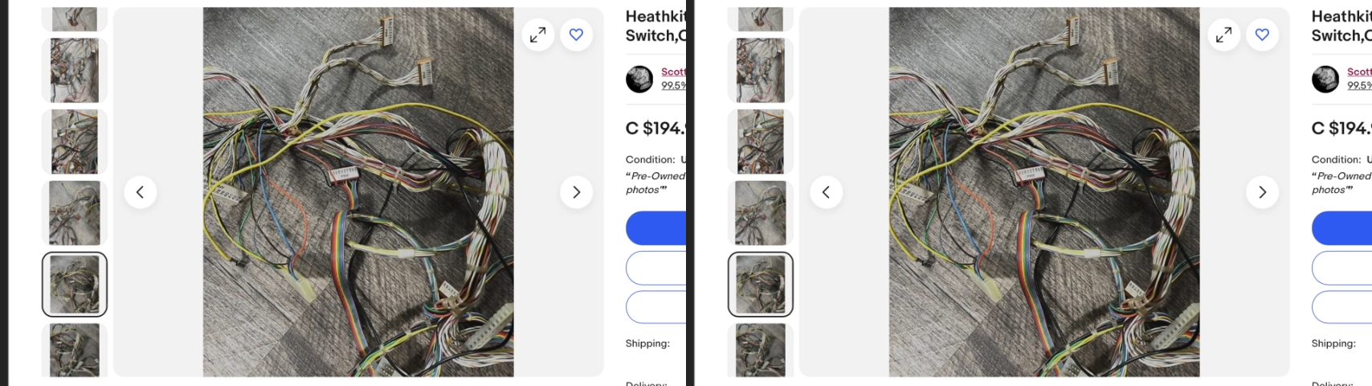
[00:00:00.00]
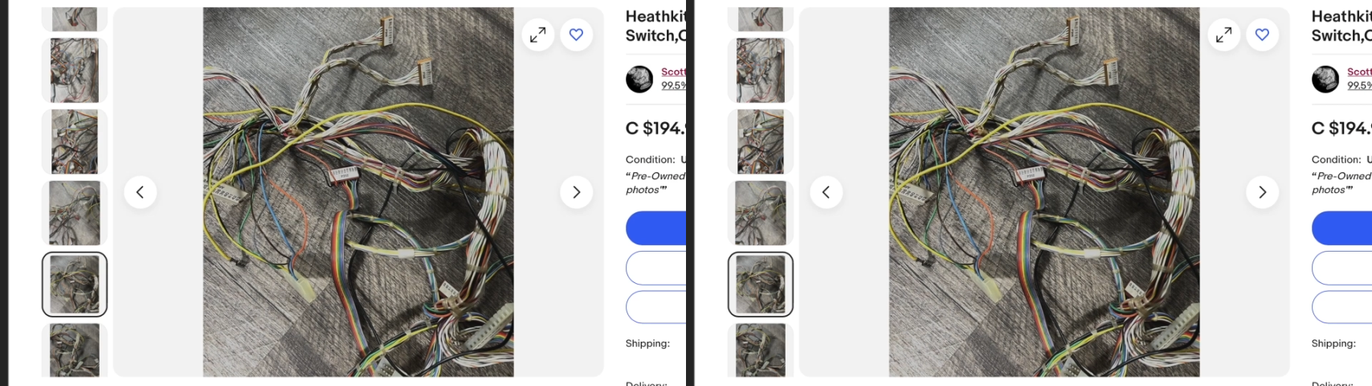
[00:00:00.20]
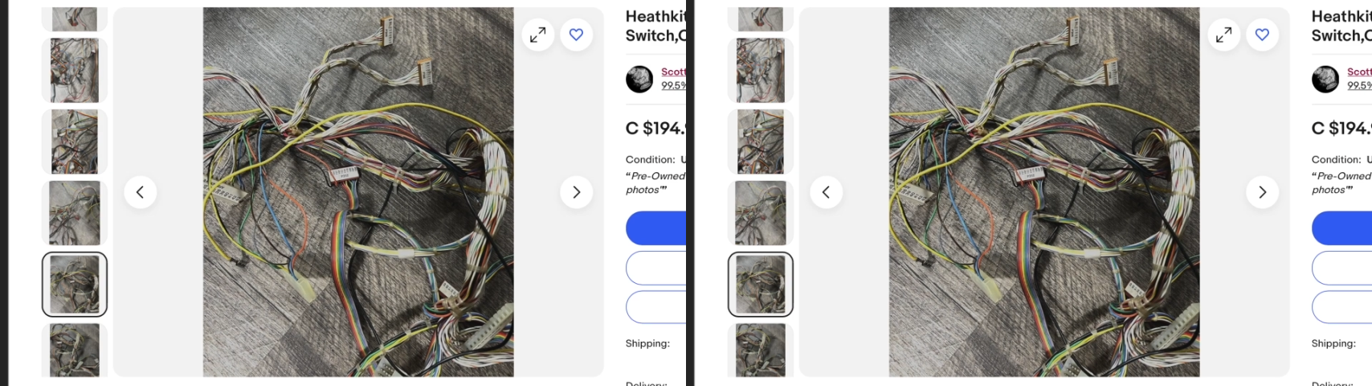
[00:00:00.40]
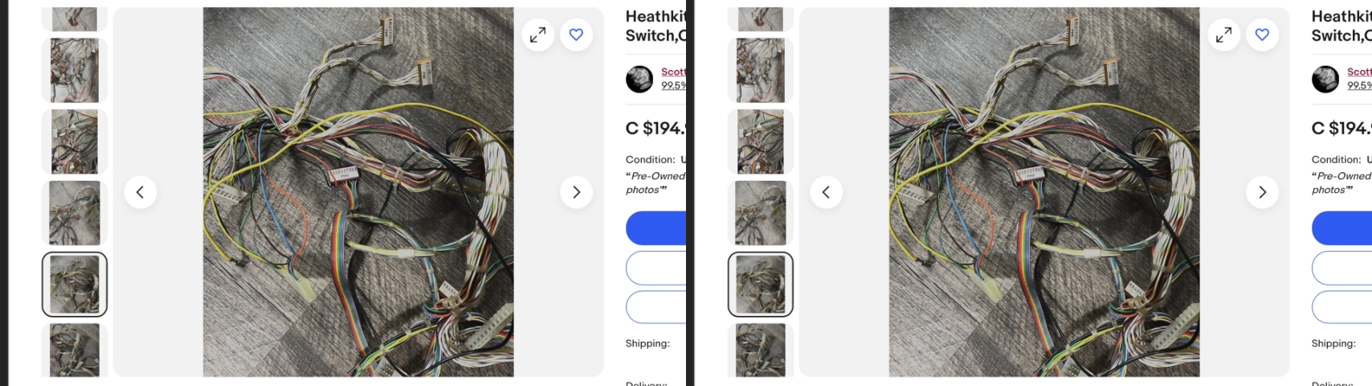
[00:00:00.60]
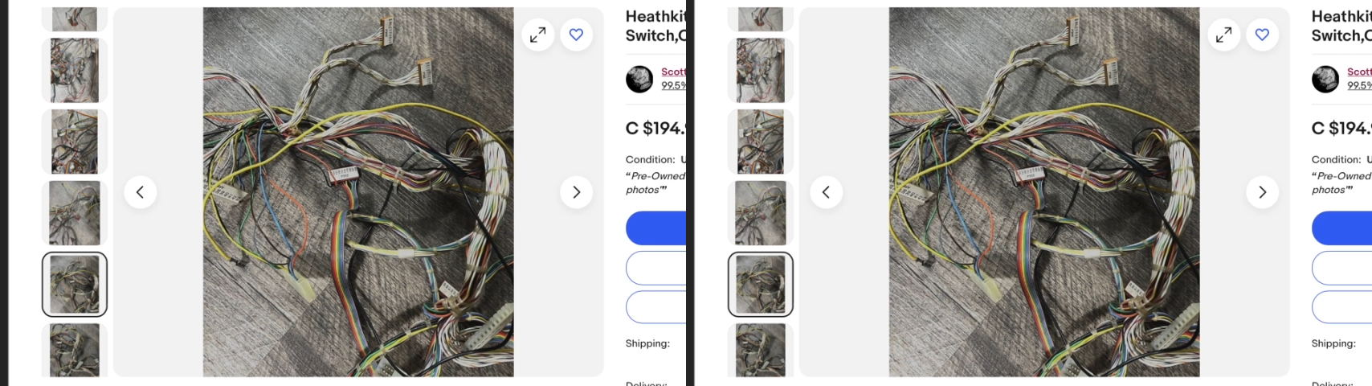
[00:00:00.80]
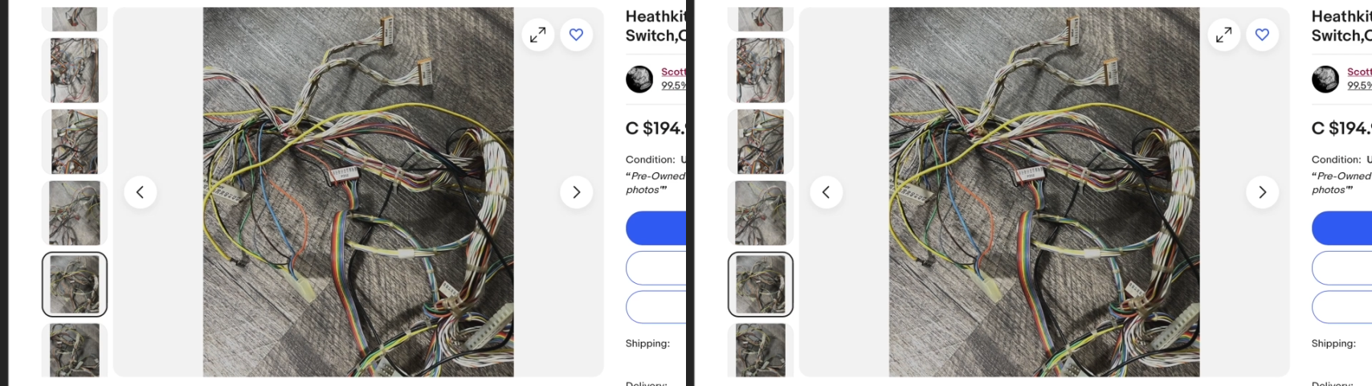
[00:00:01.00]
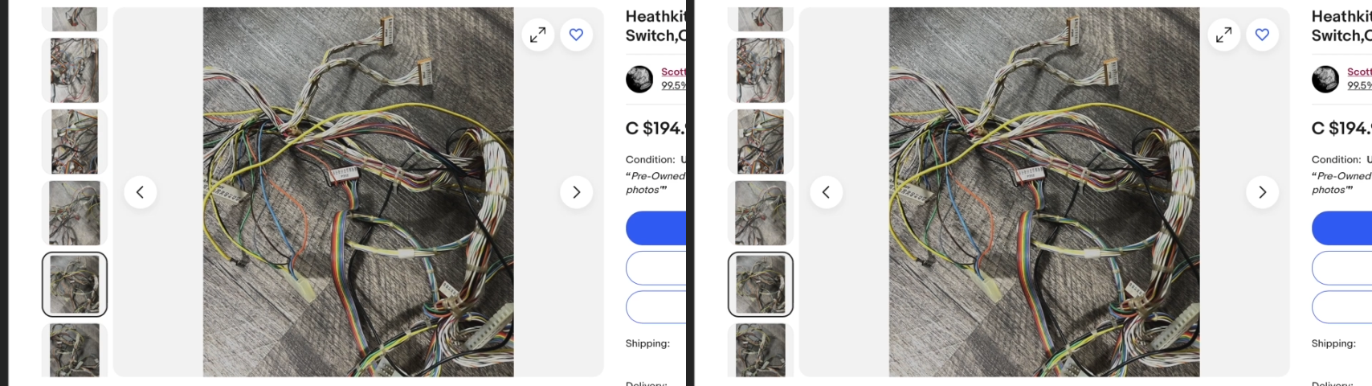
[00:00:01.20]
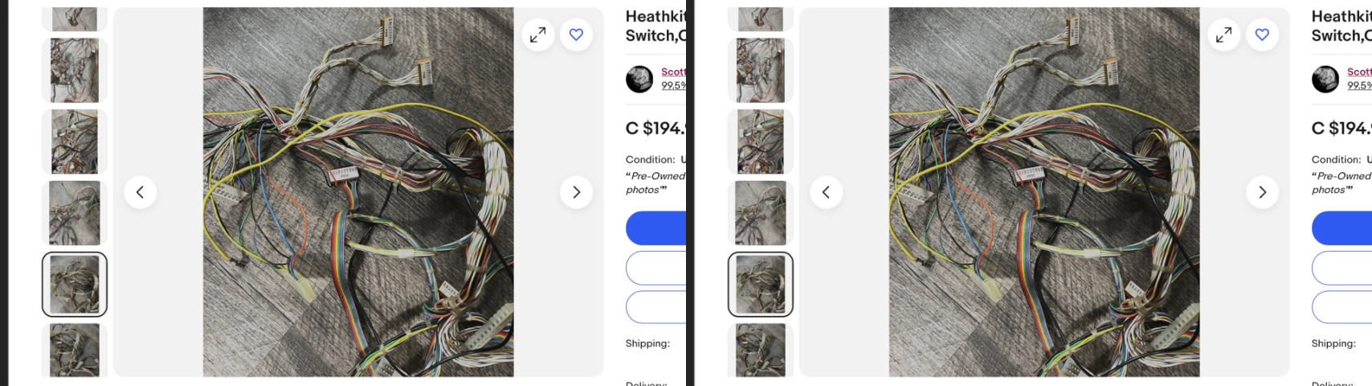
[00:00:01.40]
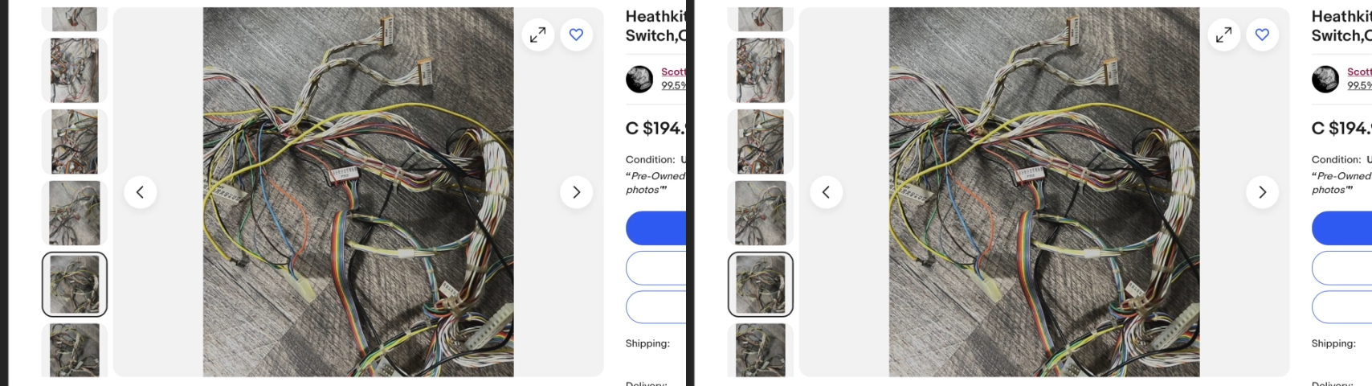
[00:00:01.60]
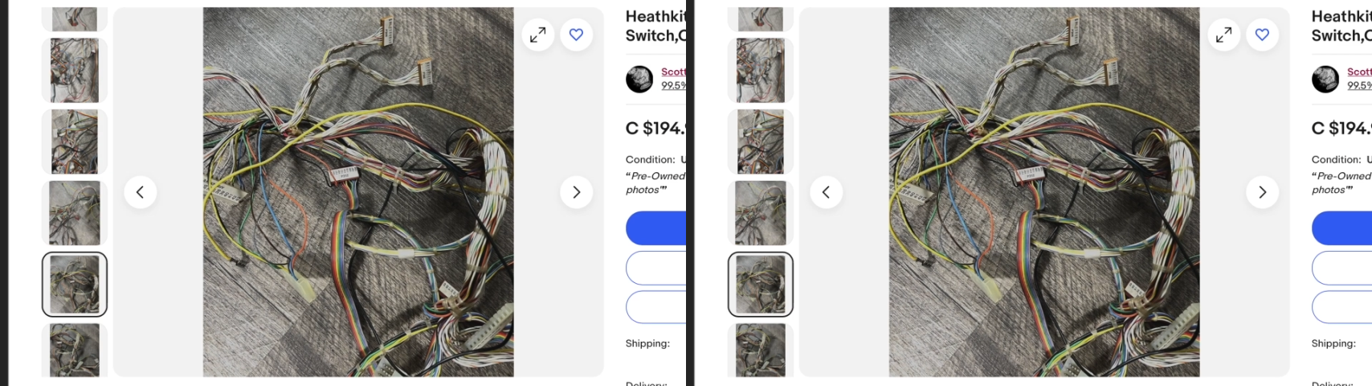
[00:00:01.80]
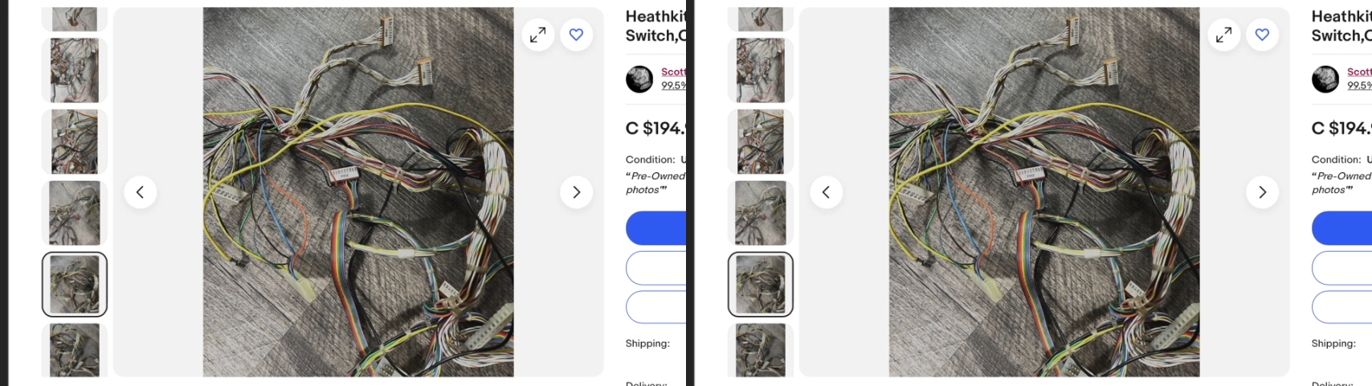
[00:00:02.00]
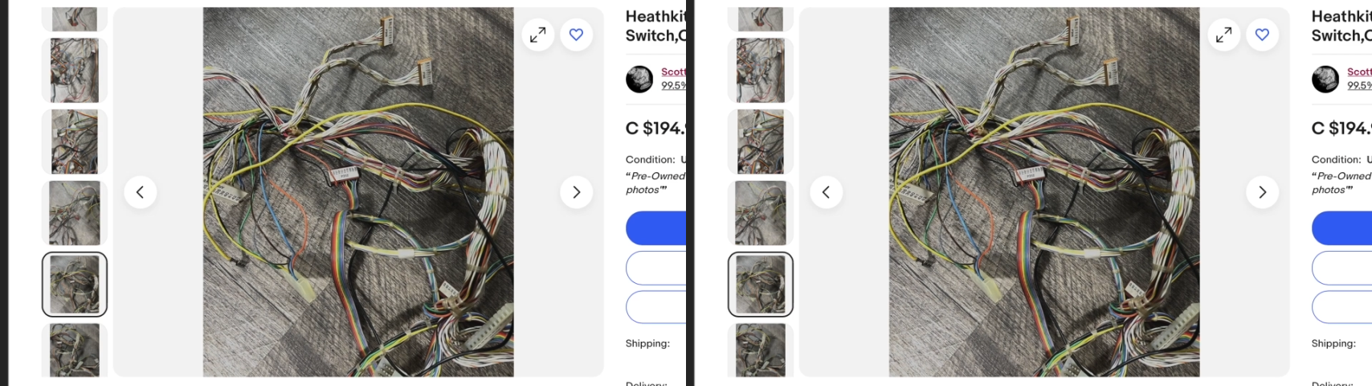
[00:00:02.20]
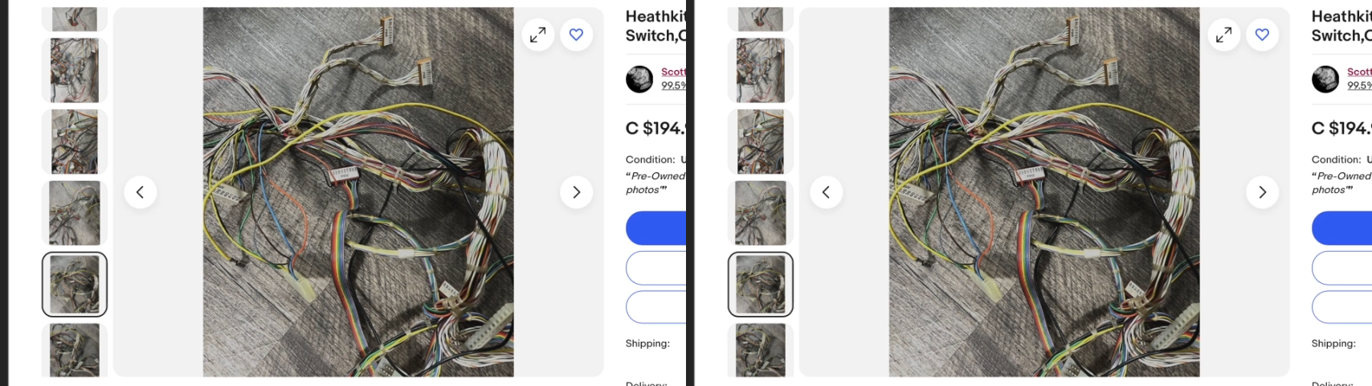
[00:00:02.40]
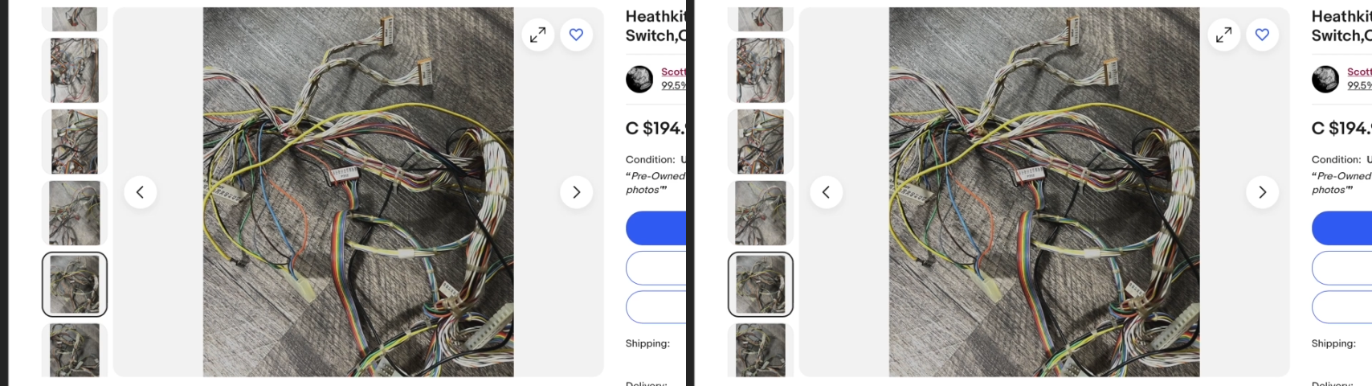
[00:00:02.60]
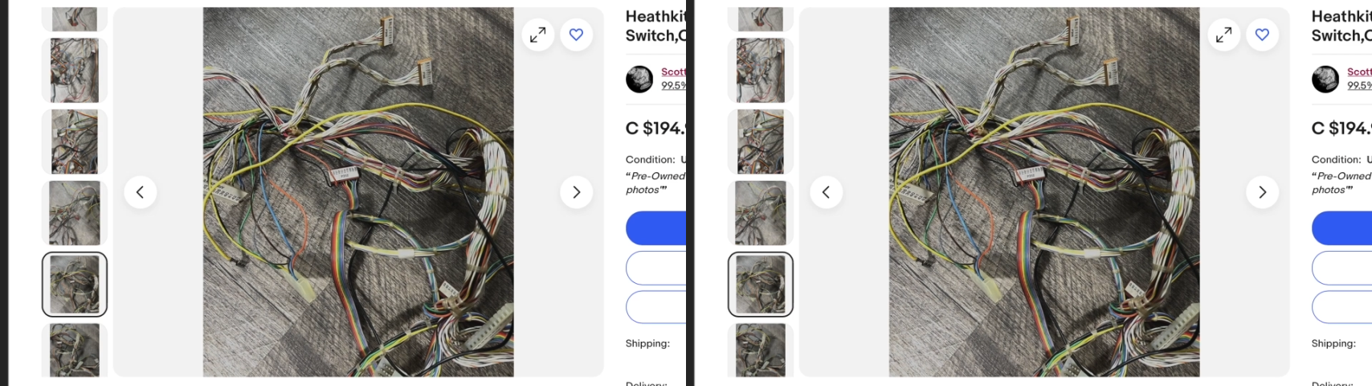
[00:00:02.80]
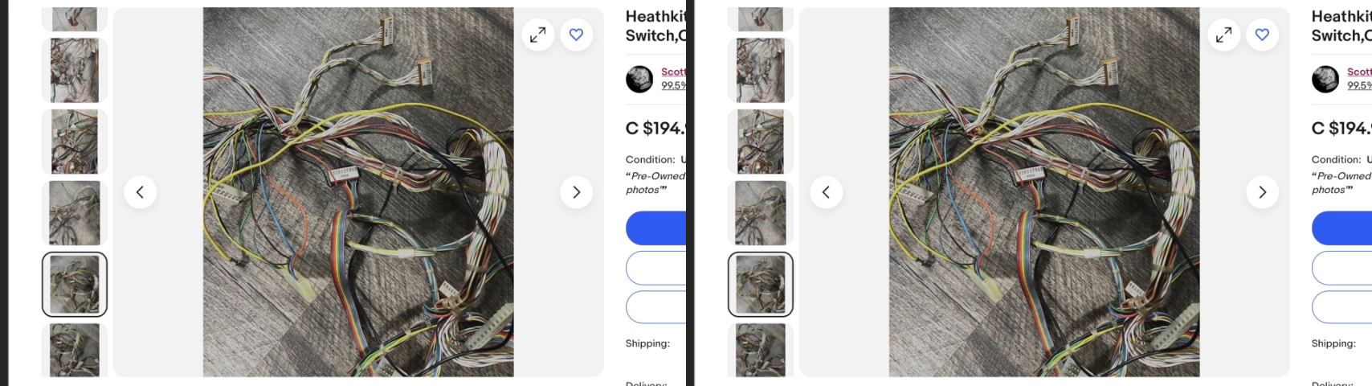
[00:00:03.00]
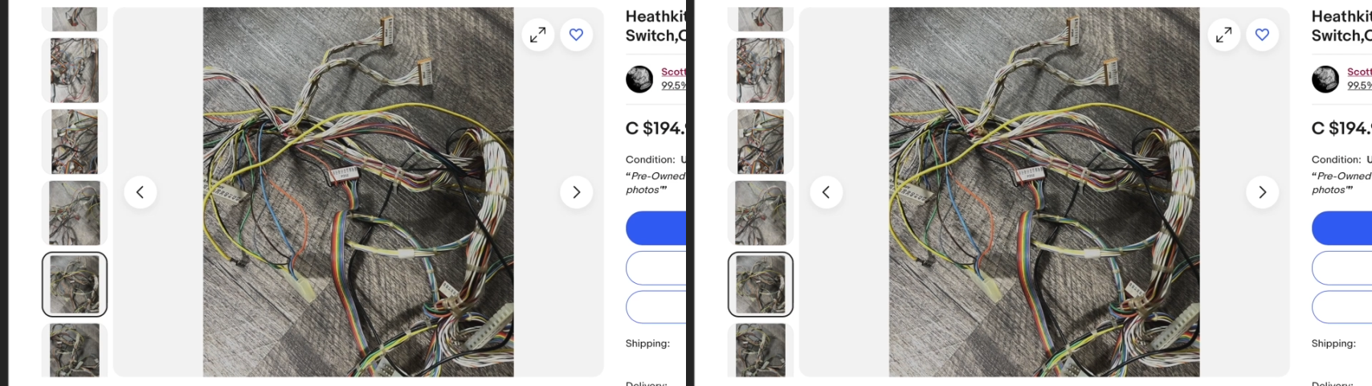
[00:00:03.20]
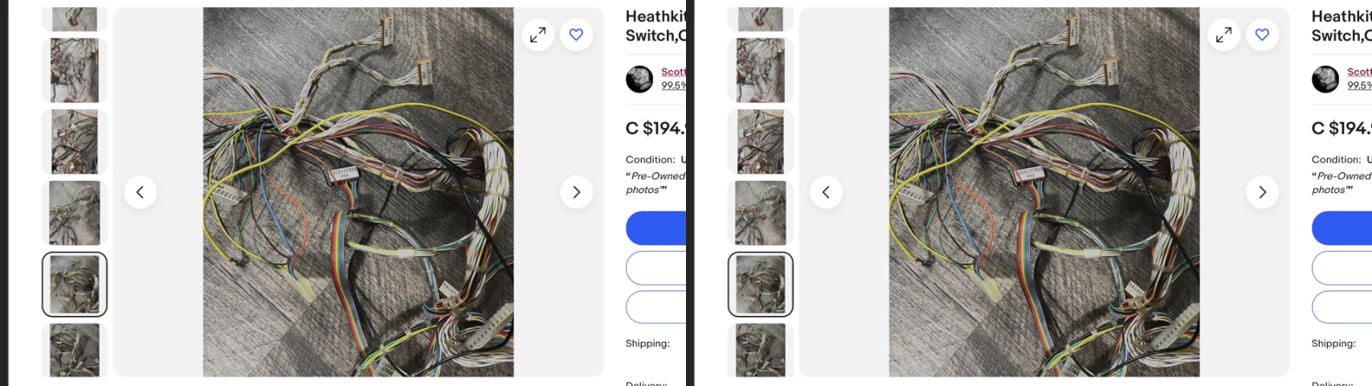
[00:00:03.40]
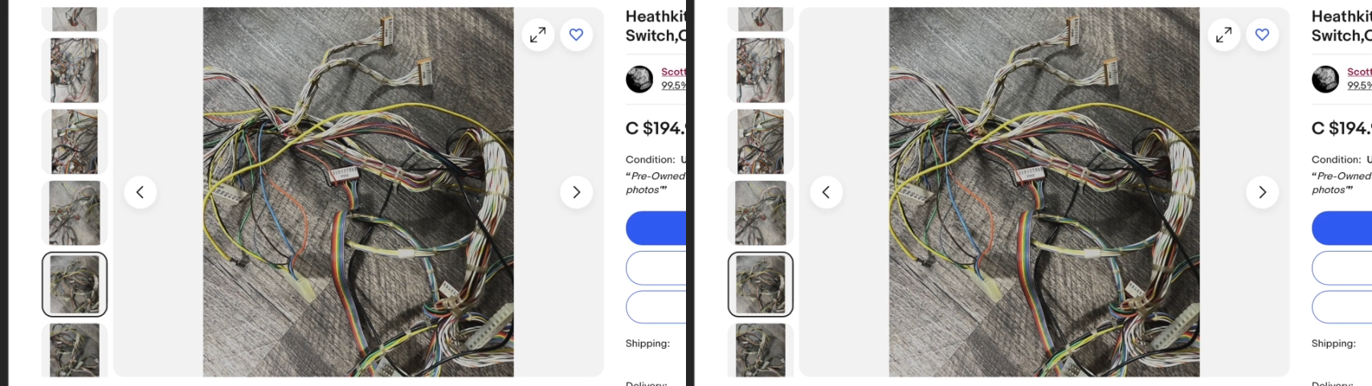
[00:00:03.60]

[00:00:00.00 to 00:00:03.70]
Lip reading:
(no speaker visible)